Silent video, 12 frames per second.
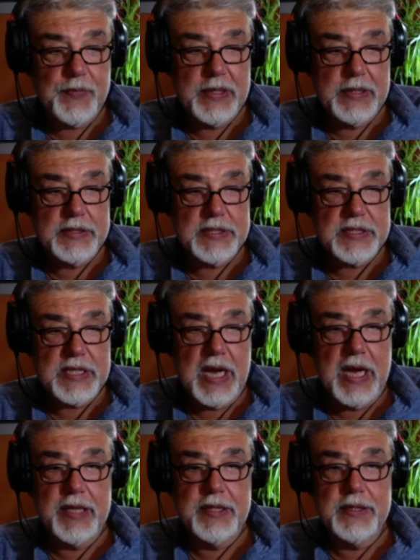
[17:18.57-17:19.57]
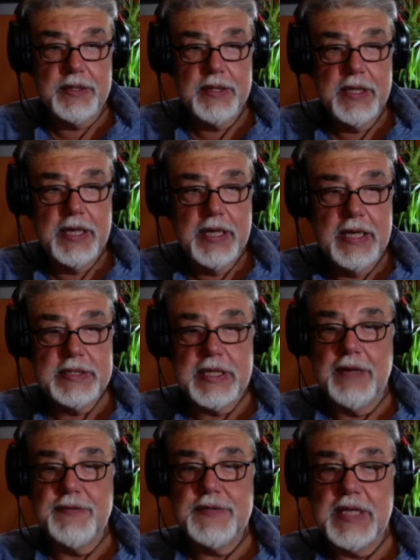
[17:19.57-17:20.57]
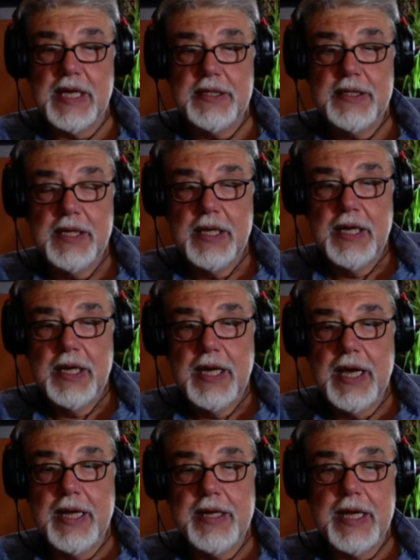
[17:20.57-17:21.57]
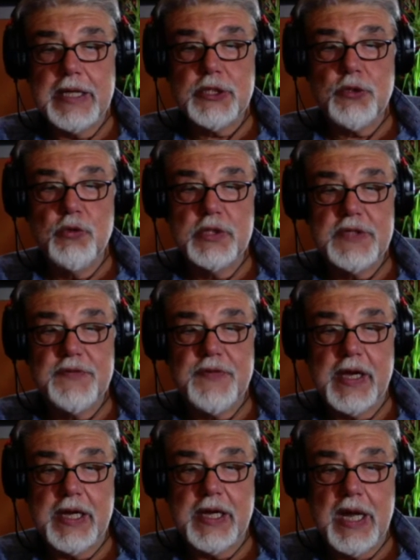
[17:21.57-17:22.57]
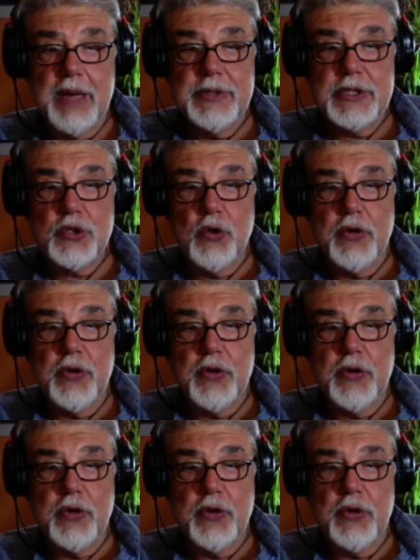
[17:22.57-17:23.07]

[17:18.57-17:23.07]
signed, as I've said, an exclusive economic zone